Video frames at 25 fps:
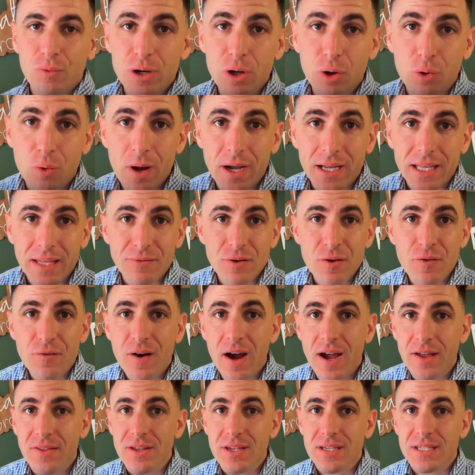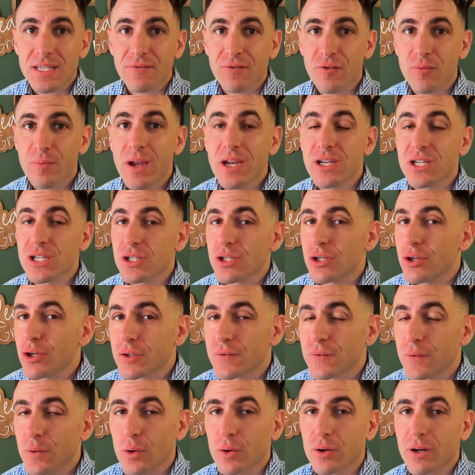Real quick, if you find this information
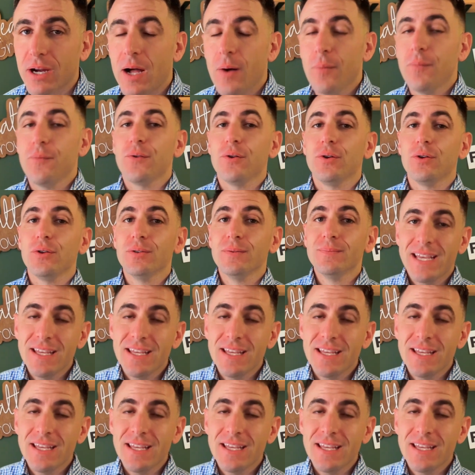useful or helpful,